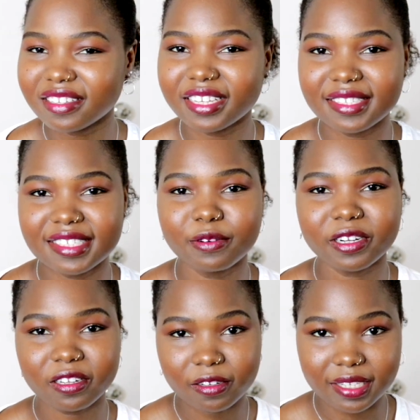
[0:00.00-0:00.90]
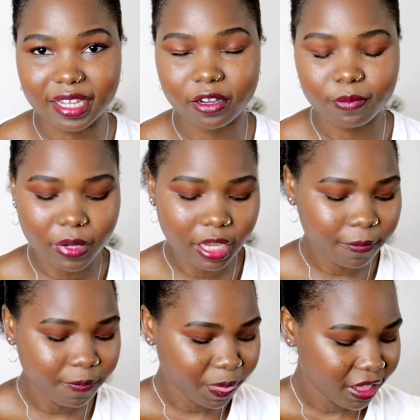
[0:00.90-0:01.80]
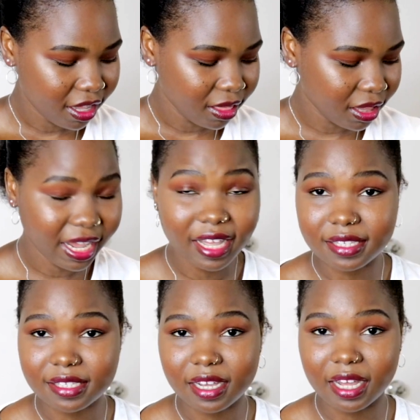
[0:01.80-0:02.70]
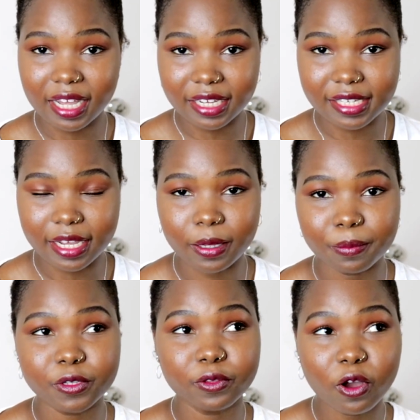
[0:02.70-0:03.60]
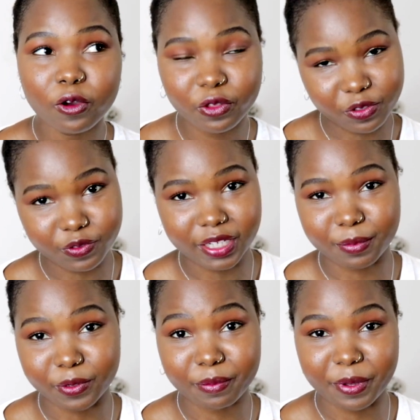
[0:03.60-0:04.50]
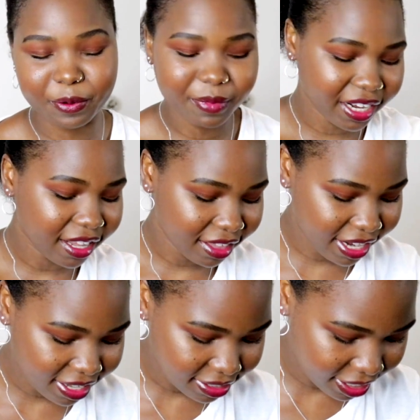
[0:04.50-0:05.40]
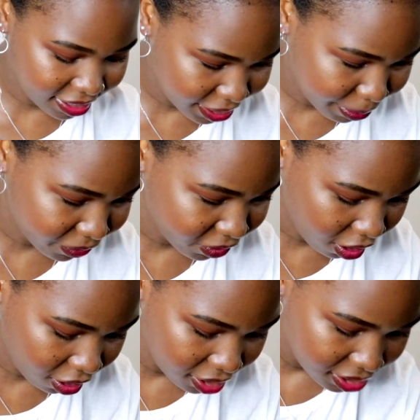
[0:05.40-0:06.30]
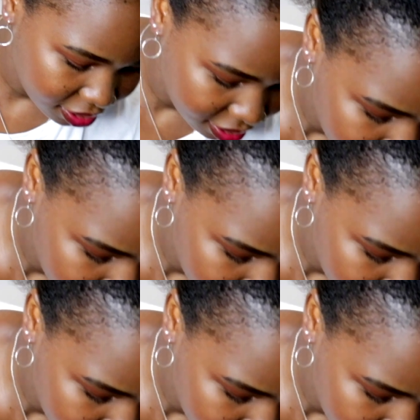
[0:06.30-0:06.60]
so you can see what it looks like on me. The next item, so all those three I bought with my own money. The next item I've got